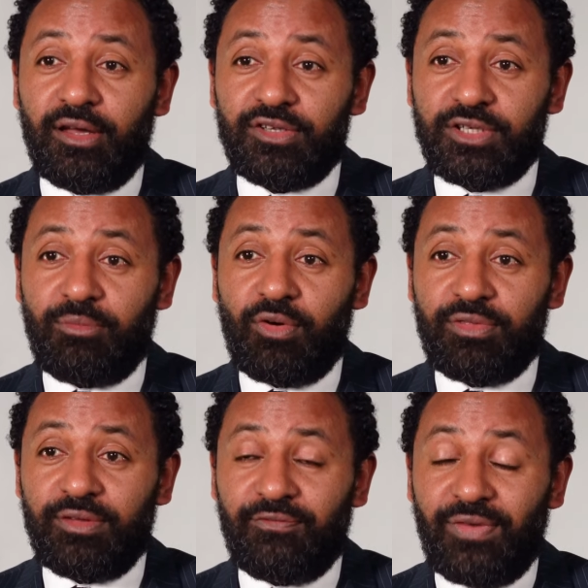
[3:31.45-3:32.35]
some
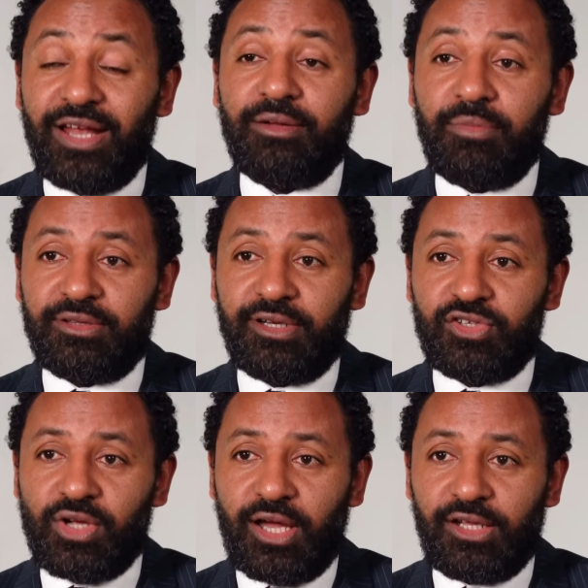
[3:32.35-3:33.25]
of the fundamental
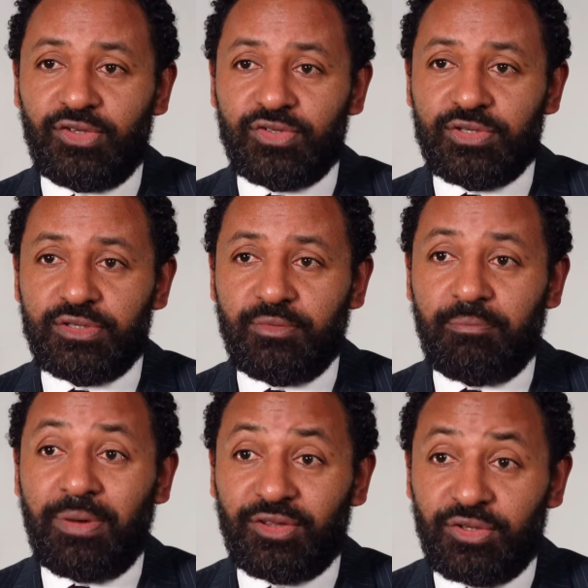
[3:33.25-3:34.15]
challenges,
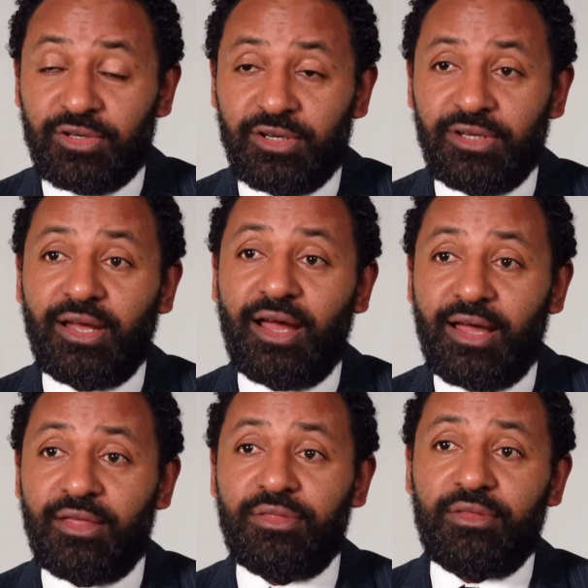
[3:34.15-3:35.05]
particularly
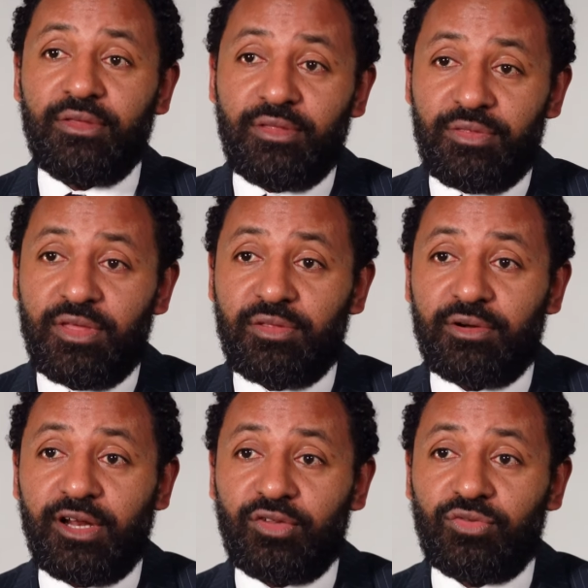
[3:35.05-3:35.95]
as these
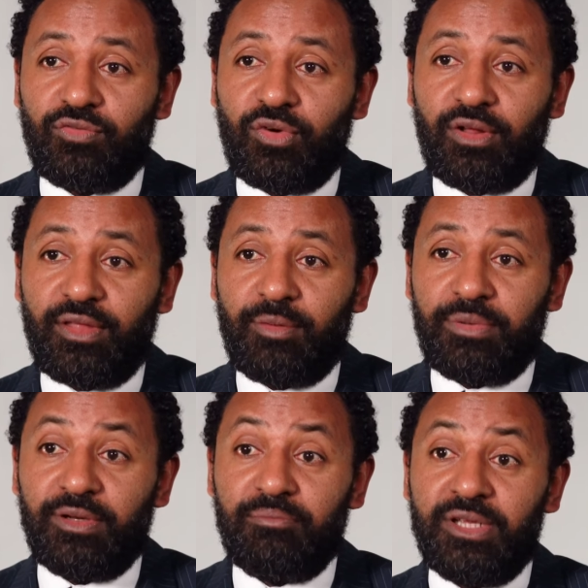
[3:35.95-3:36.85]
relate to, for
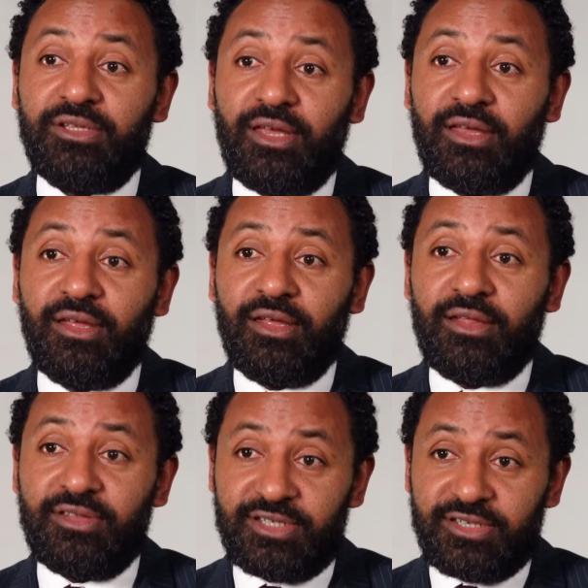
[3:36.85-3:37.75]
example, meeting
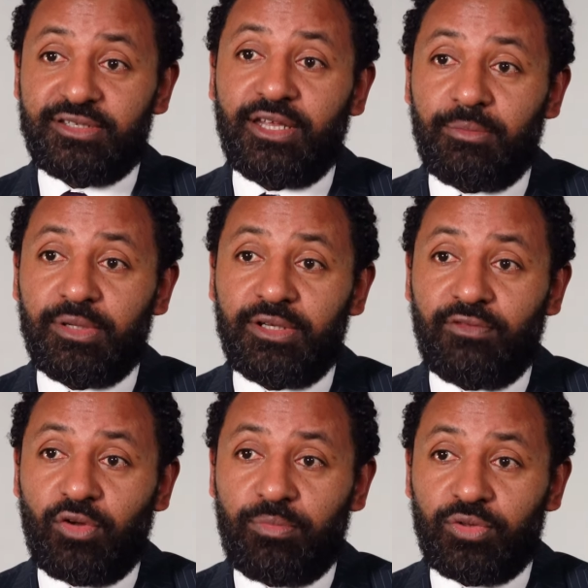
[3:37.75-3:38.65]
the Sustainable
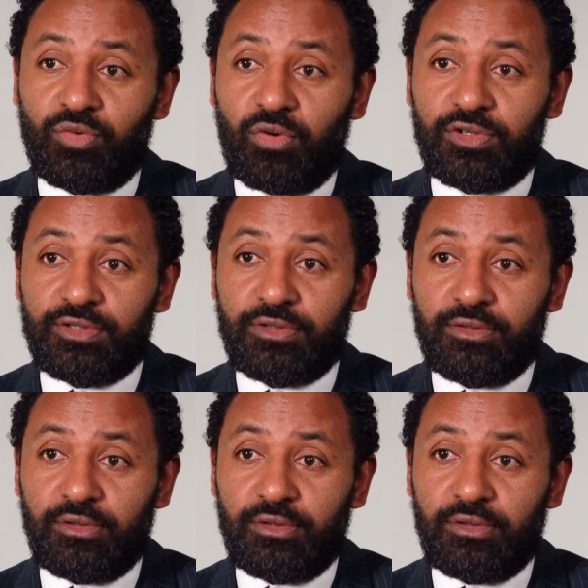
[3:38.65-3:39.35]
Development Goals,